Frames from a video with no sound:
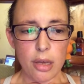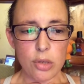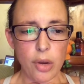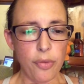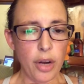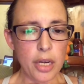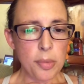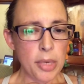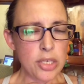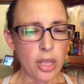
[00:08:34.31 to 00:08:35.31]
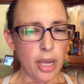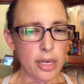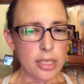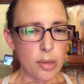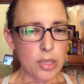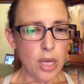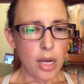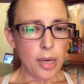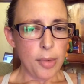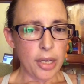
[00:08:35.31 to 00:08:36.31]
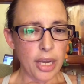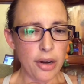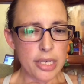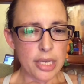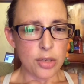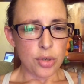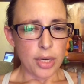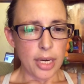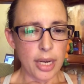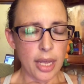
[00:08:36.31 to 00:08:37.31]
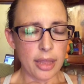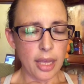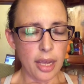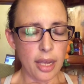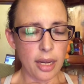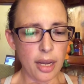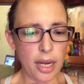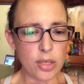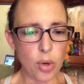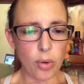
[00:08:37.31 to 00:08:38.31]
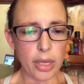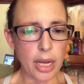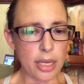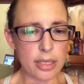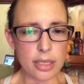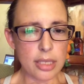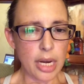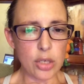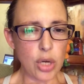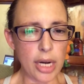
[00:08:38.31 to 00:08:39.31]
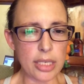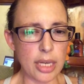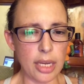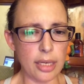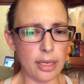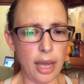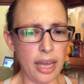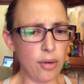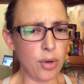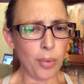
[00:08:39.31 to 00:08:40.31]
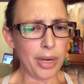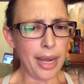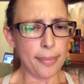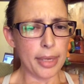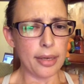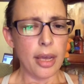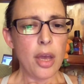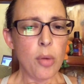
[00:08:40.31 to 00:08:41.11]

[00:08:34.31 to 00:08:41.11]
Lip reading: So I forgot to mention that because I was talking about Gary's injury, and then I totally got sidetracked and I don't know what happened.